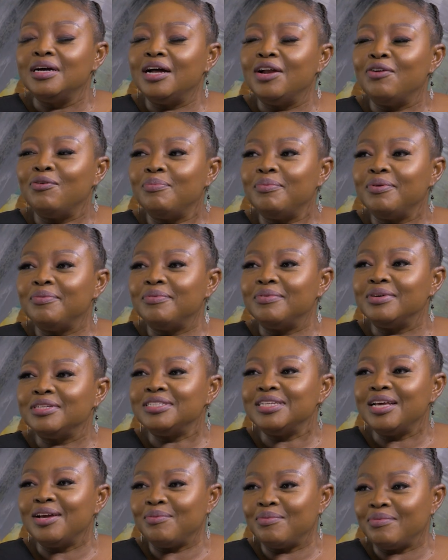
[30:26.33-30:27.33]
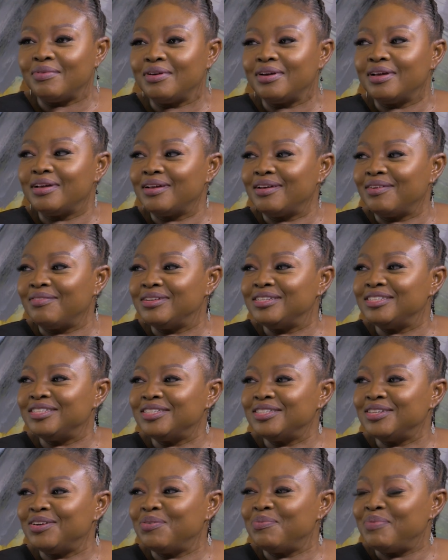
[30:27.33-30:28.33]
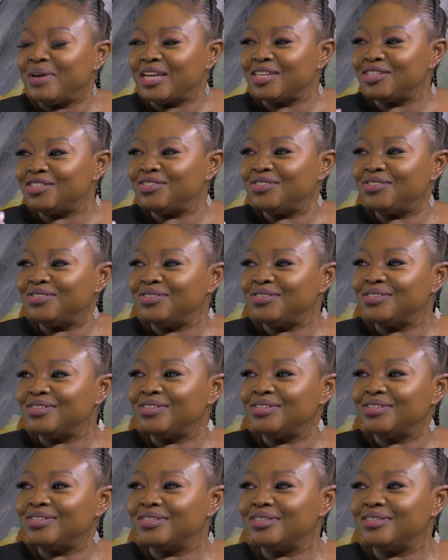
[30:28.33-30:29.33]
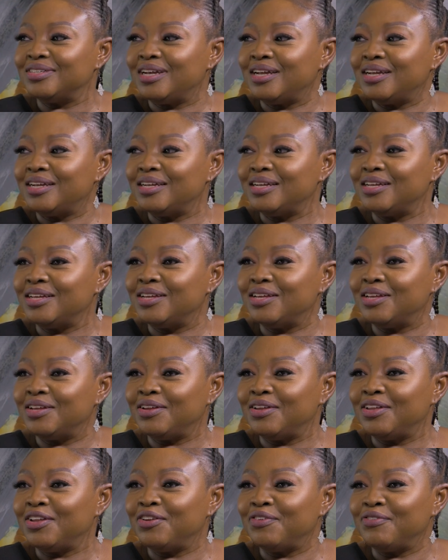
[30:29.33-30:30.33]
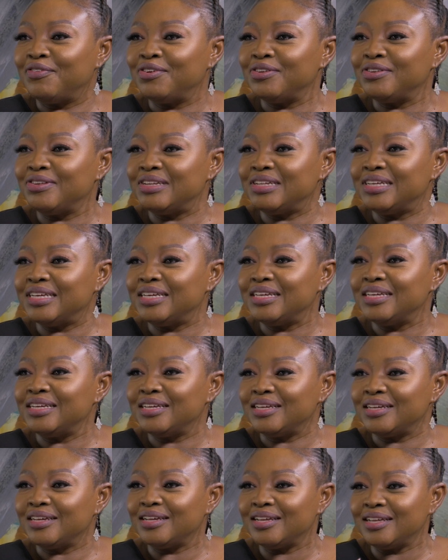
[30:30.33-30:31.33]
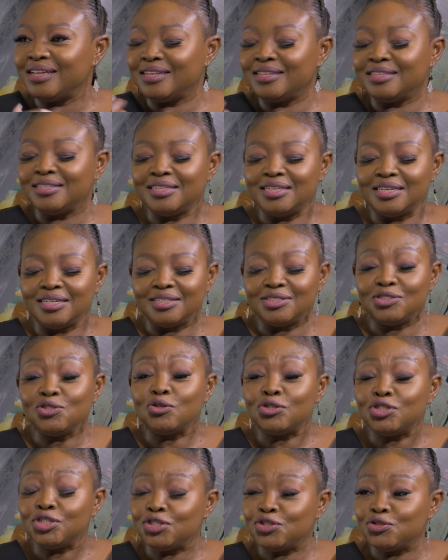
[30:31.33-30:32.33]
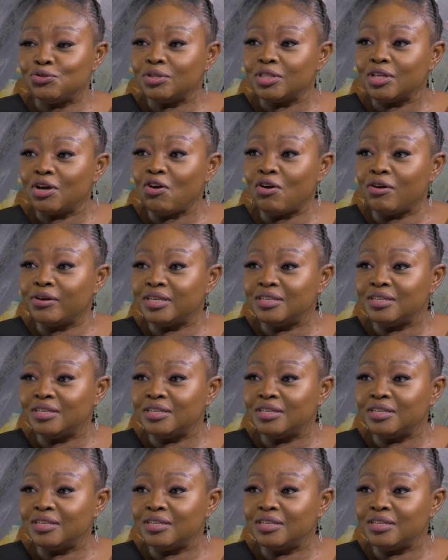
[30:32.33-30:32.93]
I remember one time I wanted to go back to university, and so she took the car